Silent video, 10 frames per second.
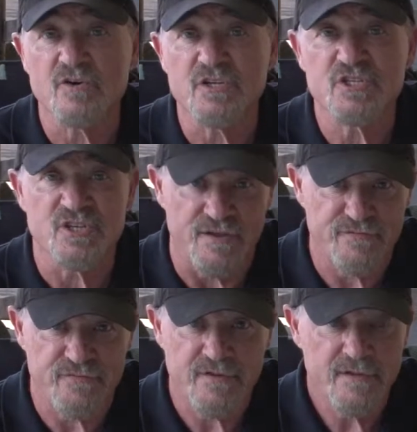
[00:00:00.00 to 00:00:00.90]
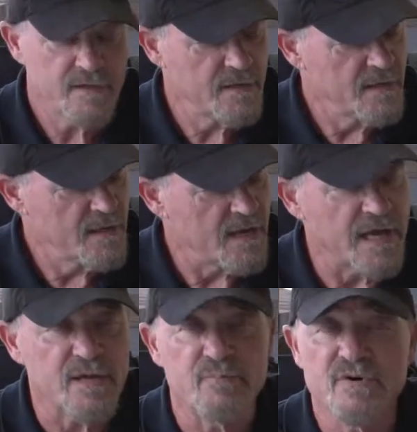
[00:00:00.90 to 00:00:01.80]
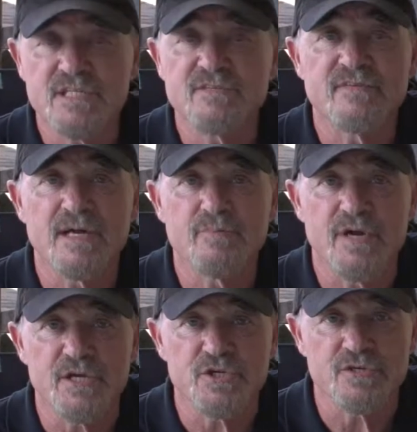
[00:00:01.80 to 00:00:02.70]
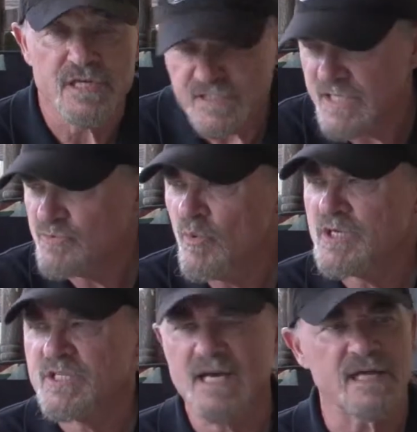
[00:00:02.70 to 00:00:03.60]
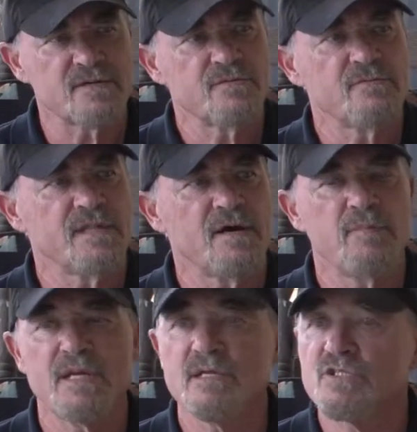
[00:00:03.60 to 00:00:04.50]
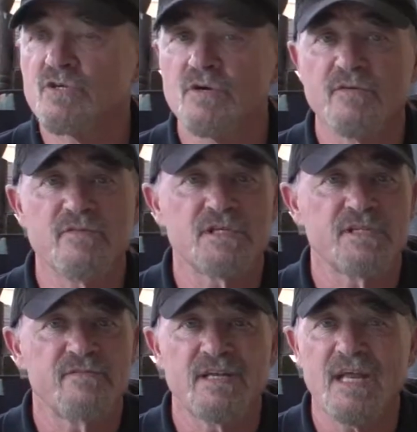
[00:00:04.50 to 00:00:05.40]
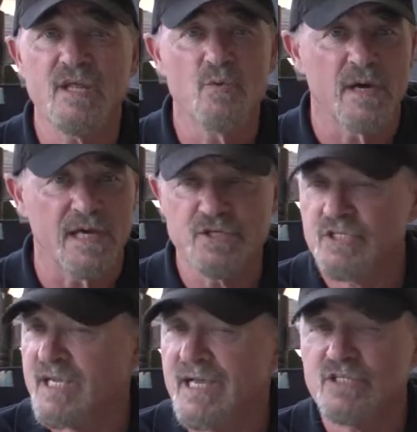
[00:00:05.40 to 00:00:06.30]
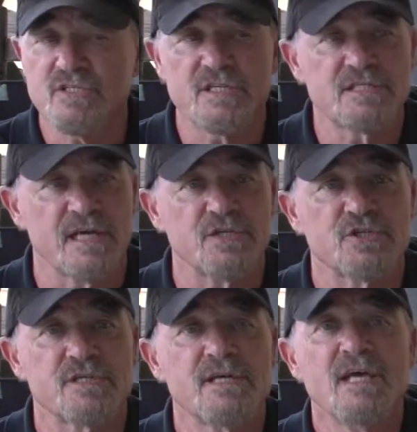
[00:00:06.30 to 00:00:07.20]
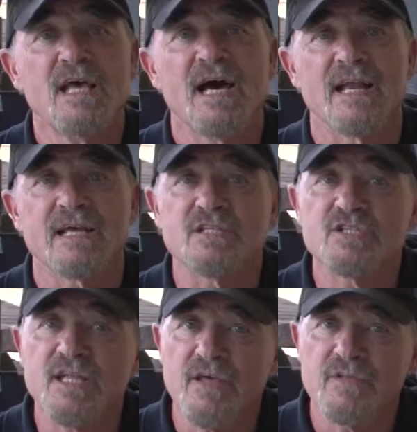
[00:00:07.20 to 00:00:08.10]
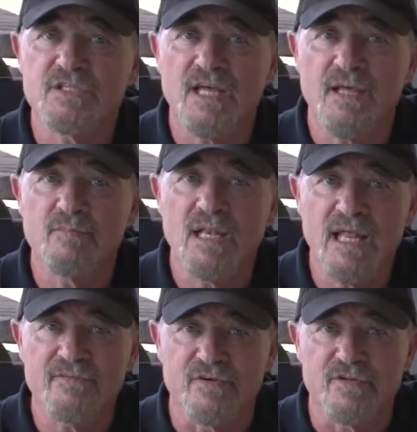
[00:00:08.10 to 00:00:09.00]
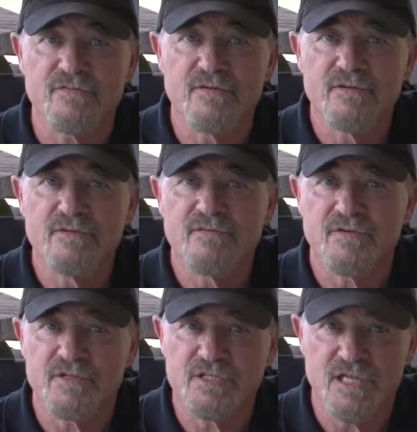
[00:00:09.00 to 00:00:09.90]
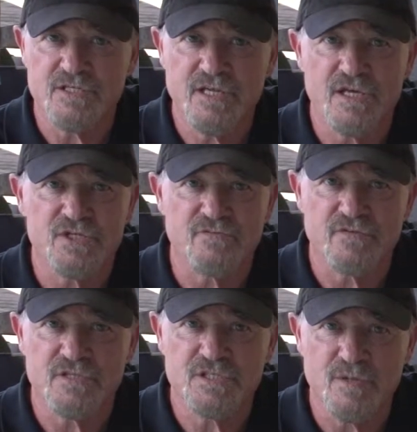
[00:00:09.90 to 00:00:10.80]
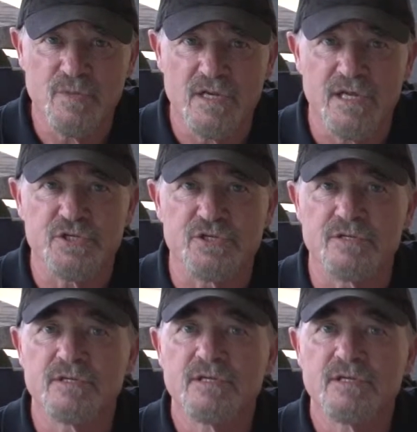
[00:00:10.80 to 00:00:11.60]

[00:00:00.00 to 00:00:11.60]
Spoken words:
on a sniff, I can press the vibration. He says, what's that? Without being a strong aversive in any way, just catches his attention, and I can stay on the same level for the sensation, for the stimulation,